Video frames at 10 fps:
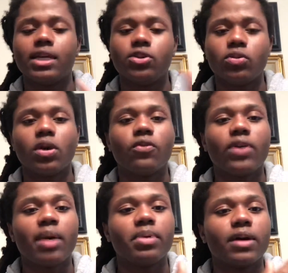they do no
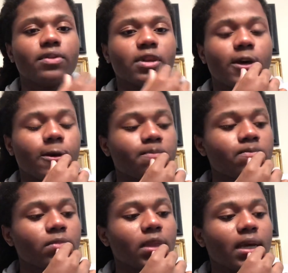fap and everything,
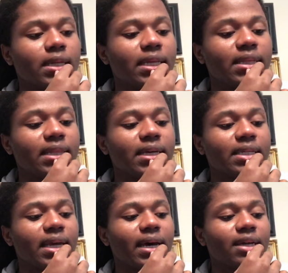they
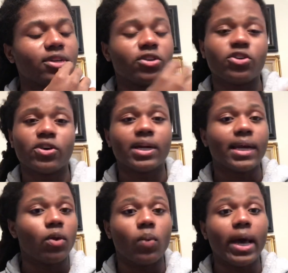think that you're going to
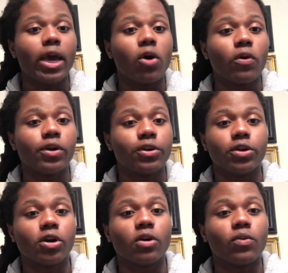get way hornier and
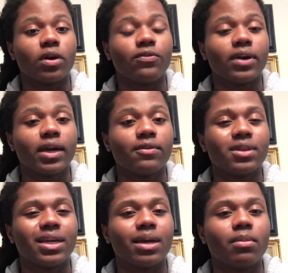you're going to want to fuck
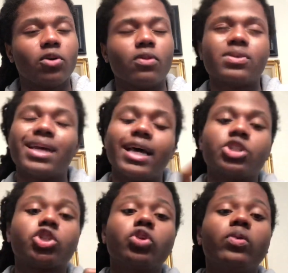everything that moves. And
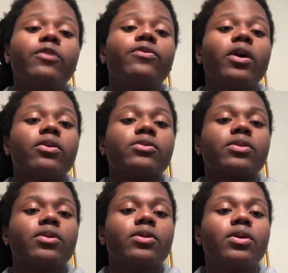that's true at
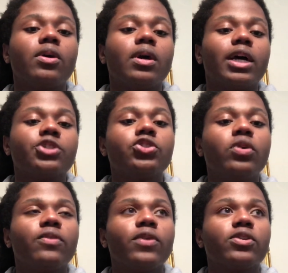first. That's
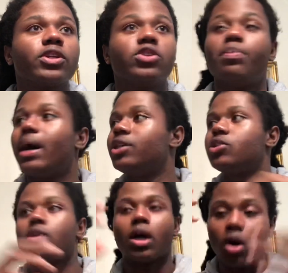true at first because your body's
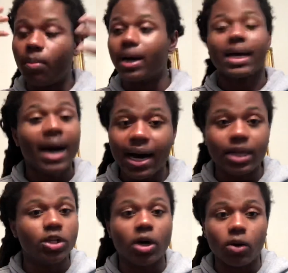just like, oh my
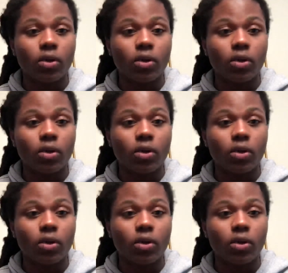God,